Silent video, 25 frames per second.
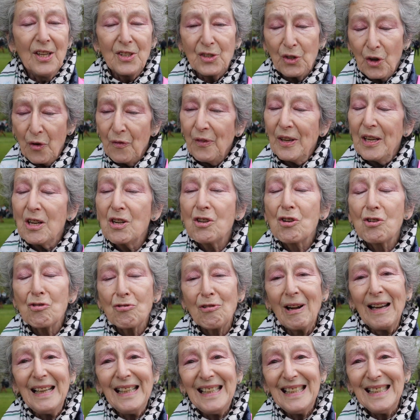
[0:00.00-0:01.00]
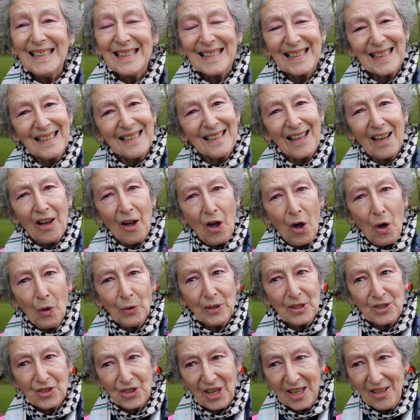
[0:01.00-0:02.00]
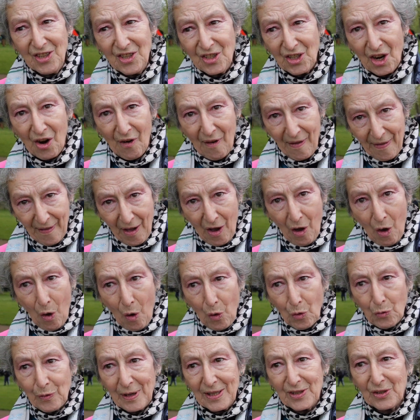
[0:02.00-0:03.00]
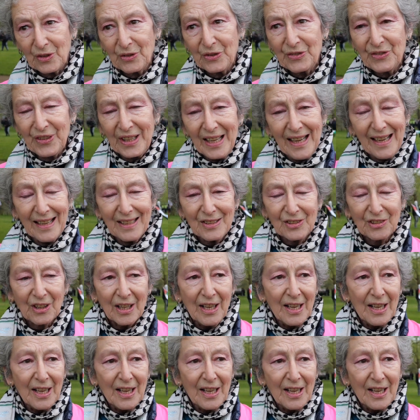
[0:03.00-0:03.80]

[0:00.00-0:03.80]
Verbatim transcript: sort of ingrained in their whole agenda and their whole raison d'etre.